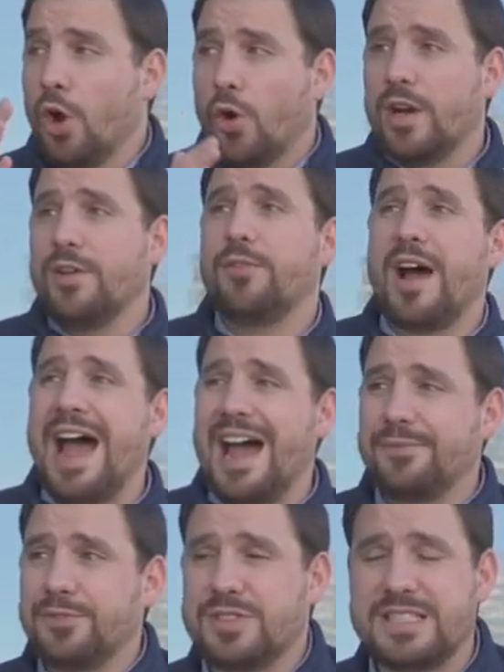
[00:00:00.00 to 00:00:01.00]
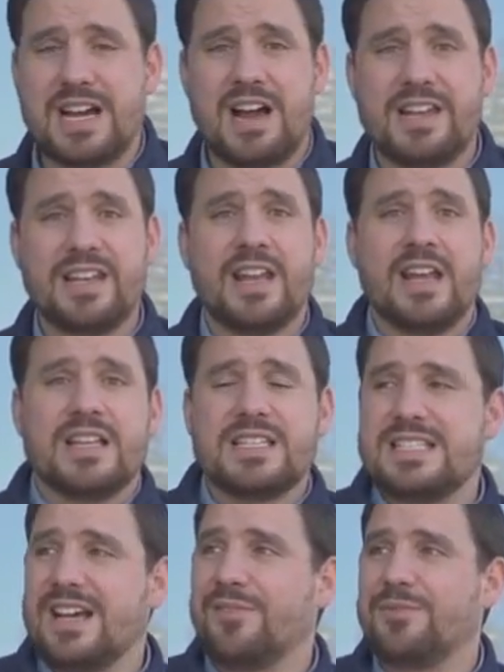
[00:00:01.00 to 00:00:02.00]
Or if I have to sign
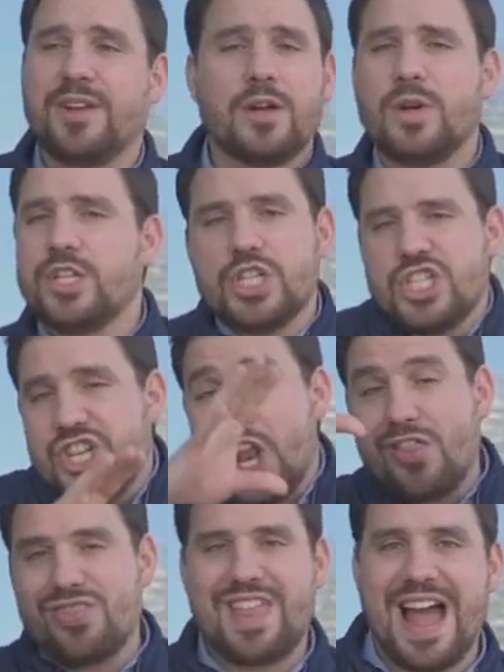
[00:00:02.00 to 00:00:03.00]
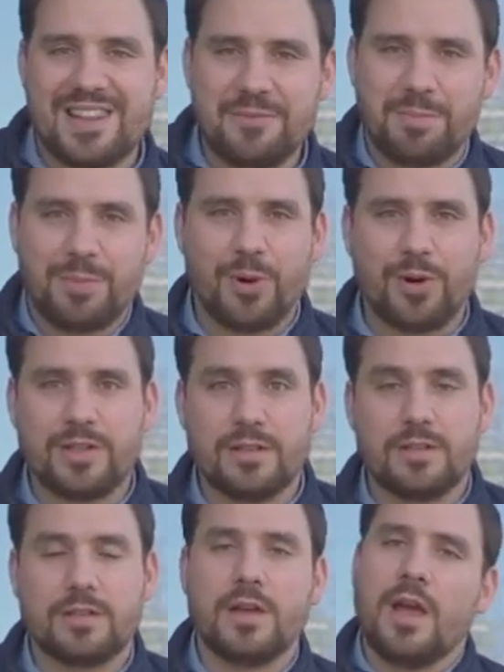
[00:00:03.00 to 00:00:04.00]
something which is not that
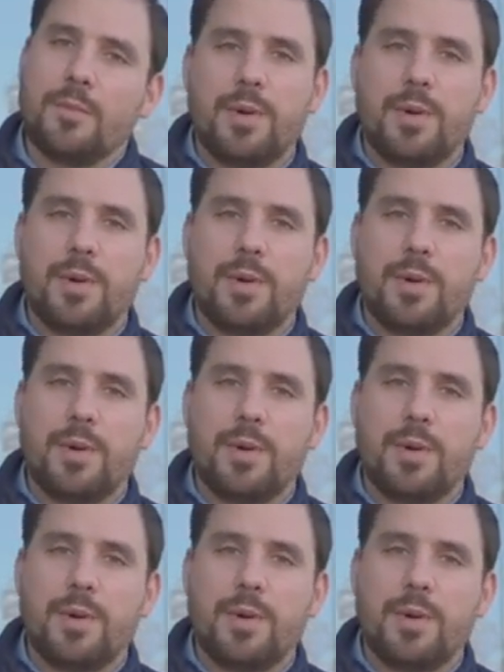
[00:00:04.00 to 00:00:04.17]
important,